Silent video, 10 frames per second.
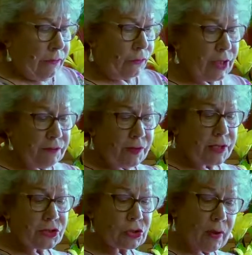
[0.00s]

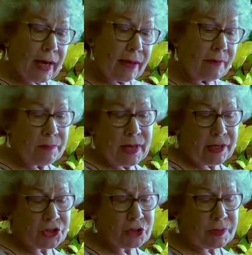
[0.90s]
Forgiveness, crime and
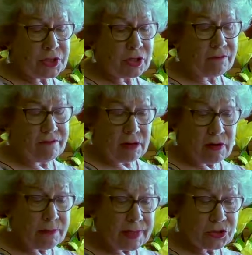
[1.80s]
punishment are
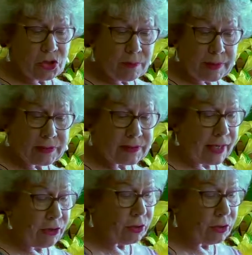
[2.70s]
very big topics and